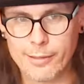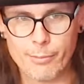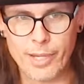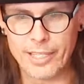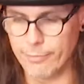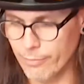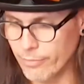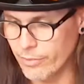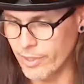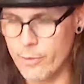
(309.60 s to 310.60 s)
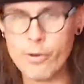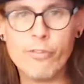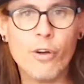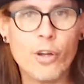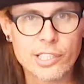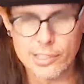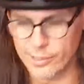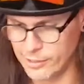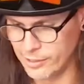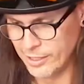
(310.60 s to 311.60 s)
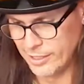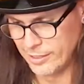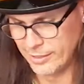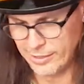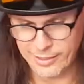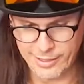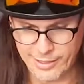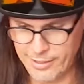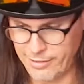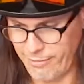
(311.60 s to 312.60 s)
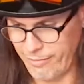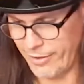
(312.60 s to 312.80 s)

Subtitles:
but in reverse. Very